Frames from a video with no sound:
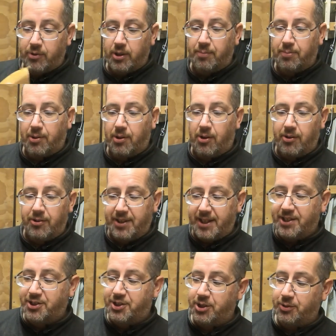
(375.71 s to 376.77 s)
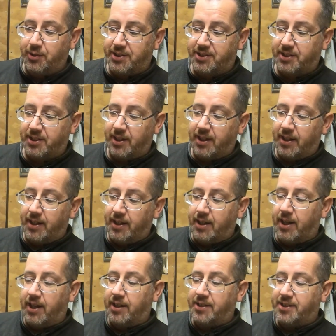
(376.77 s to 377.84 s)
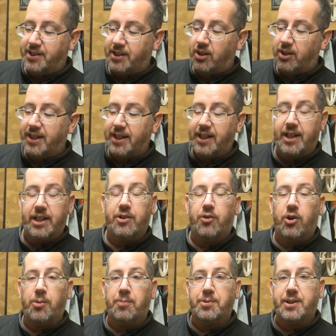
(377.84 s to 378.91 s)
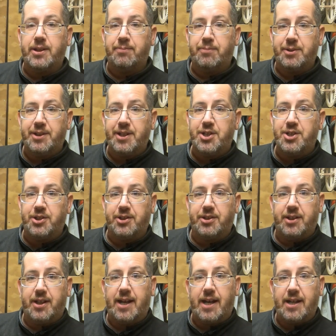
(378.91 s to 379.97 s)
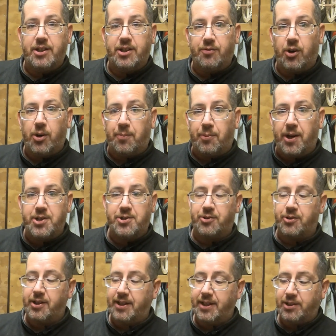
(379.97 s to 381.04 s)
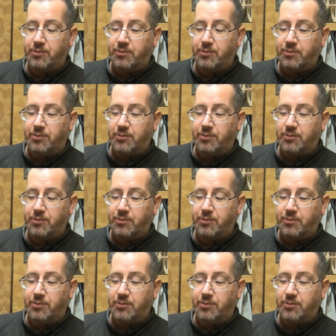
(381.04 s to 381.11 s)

I apply this to it, until I get it in the right position and the right pressure on it is